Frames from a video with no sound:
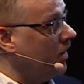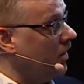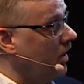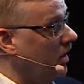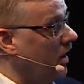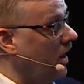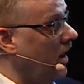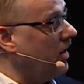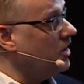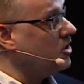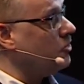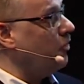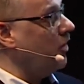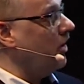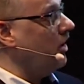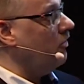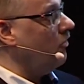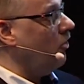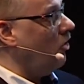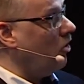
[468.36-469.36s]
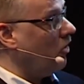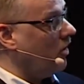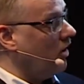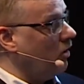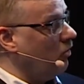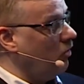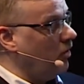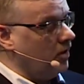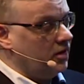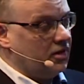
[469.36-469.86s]
has been
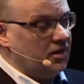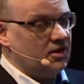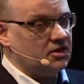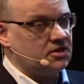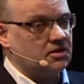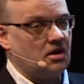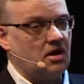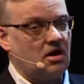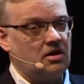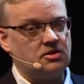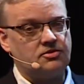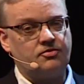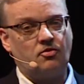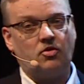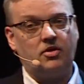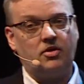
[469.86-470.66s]
working with these guys for